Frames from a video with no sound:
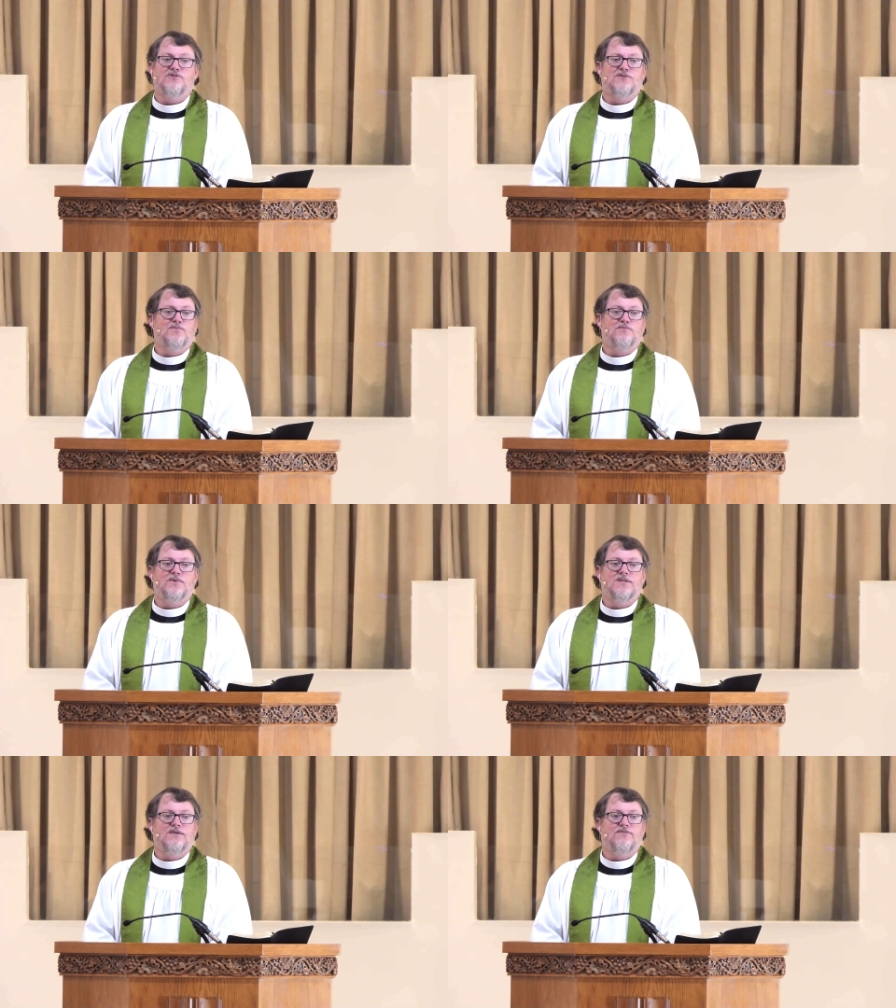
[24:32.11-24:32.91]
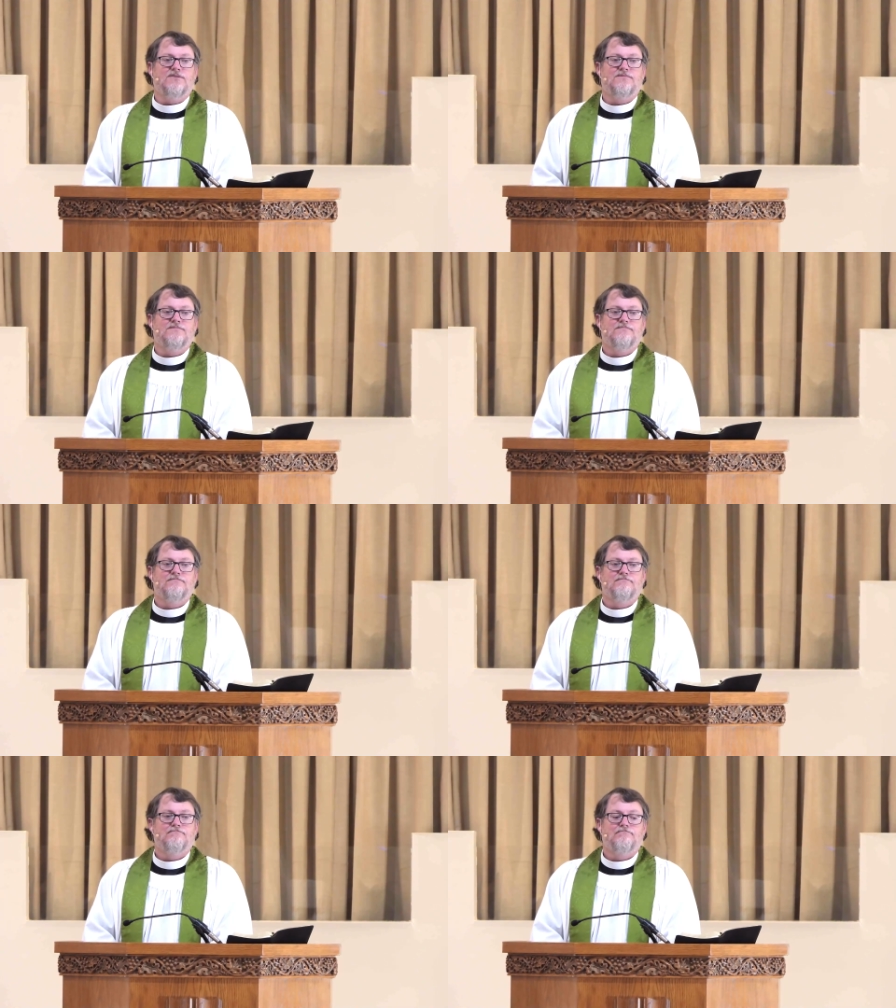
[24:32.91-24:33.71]
that we've been given.
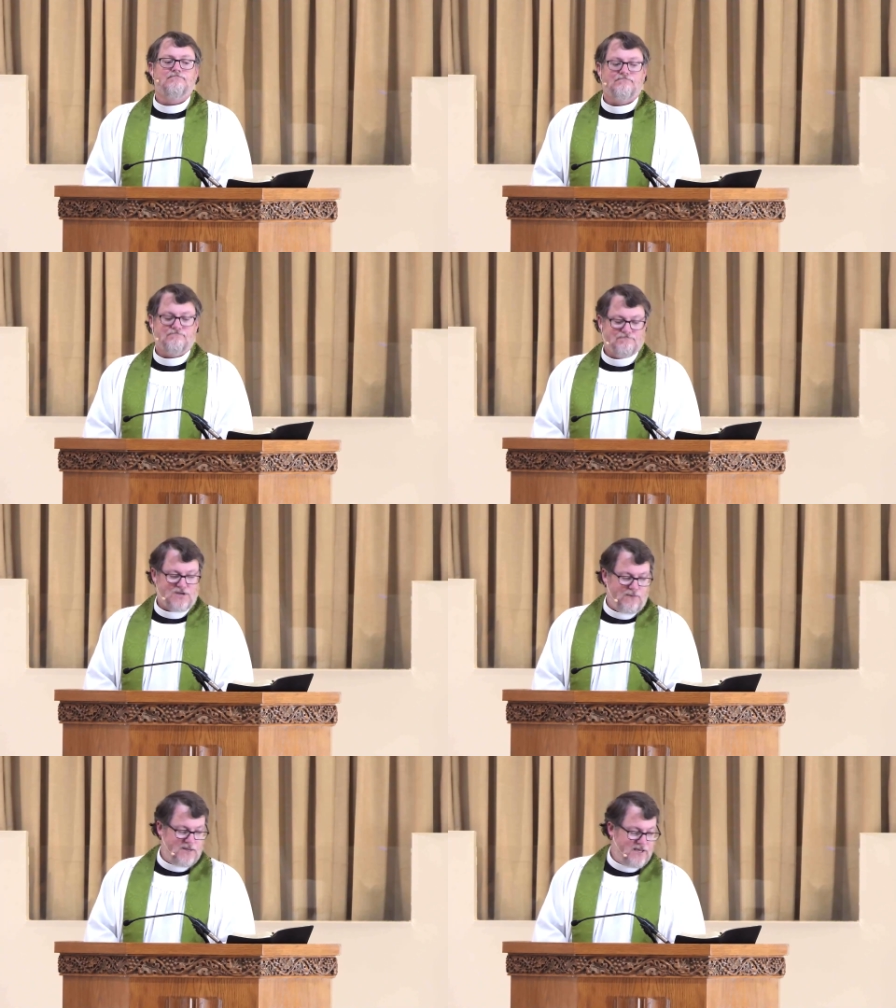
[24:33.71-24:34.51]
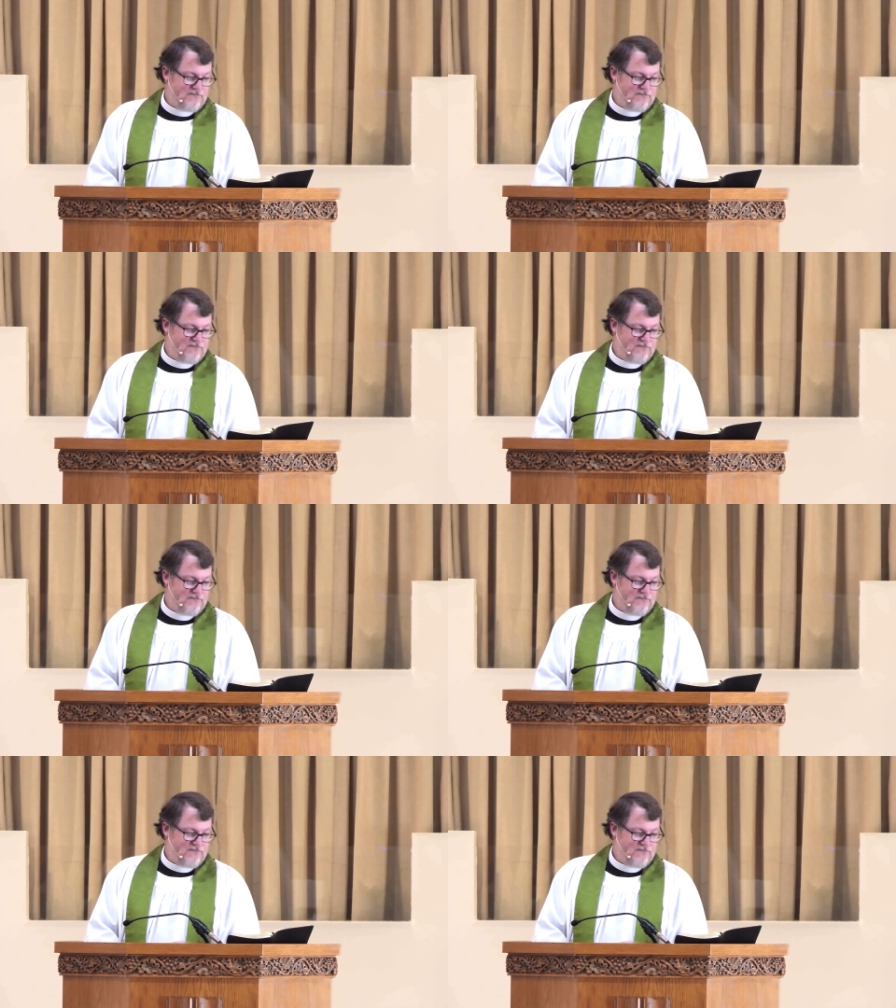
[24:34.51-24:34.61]
Amen.